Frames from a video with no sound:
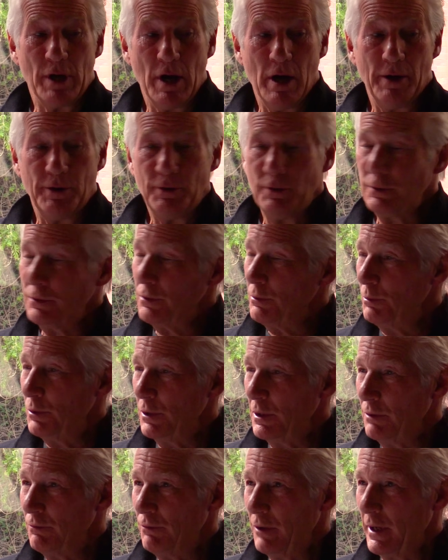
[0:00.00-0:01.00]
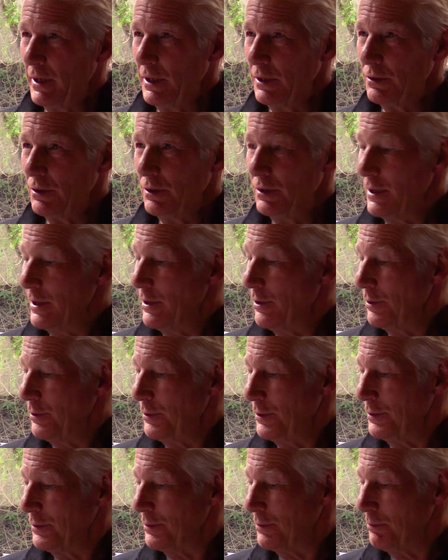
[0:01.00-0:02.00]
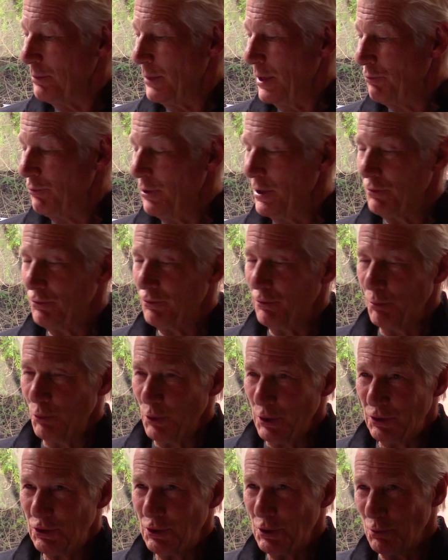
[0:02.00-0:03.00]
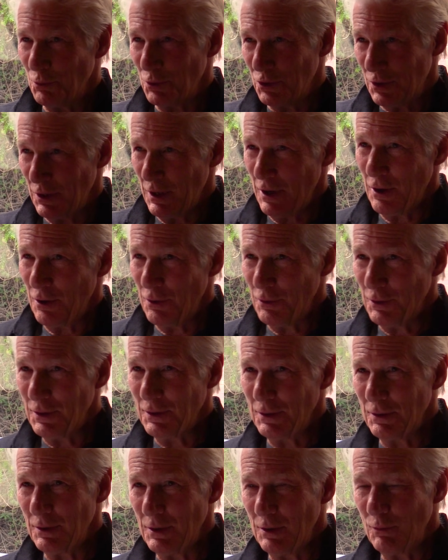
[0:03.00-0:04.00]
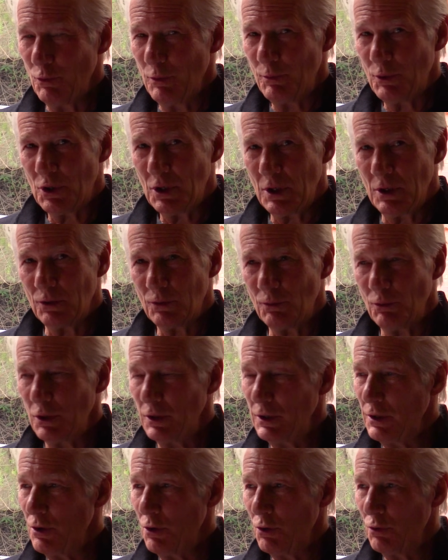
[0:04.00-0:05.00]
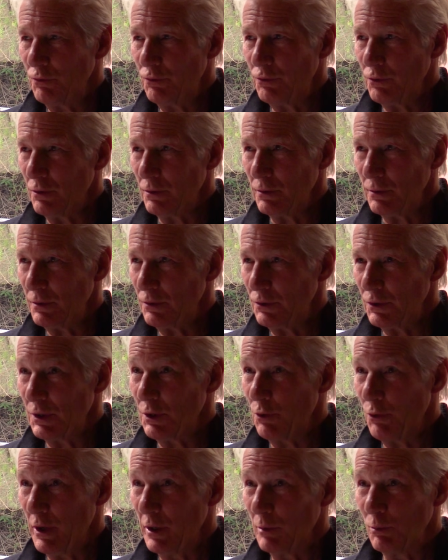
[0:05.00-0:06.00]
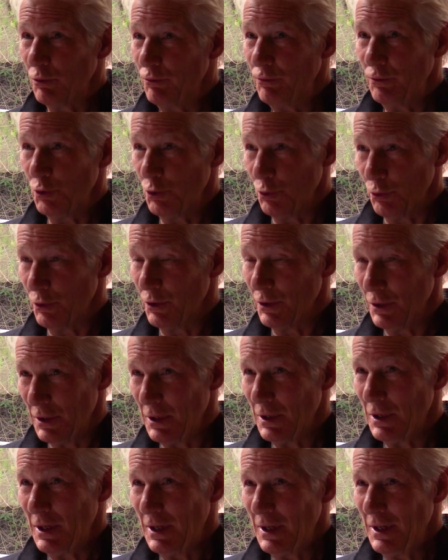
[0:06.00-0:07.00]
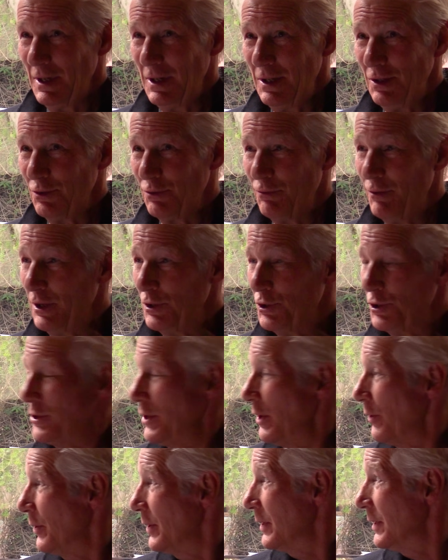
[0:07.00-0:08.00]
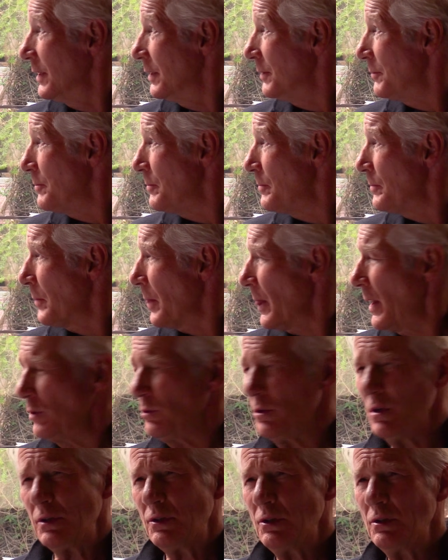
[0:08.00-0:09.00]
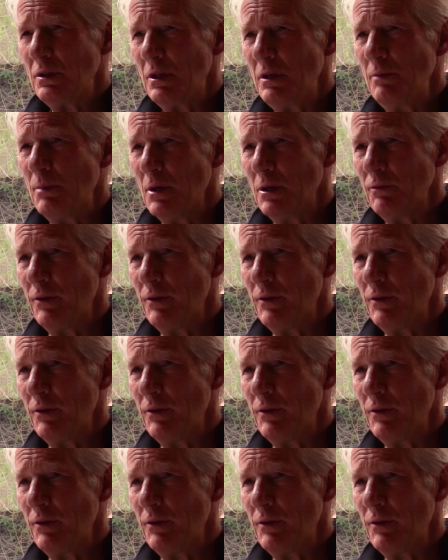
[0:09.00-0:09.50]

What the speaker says: honored to be invited to dinner, and my friend Fabrizio was there, and Rinpoche is really known for his incredible food. He's a vegetarian. How long has he been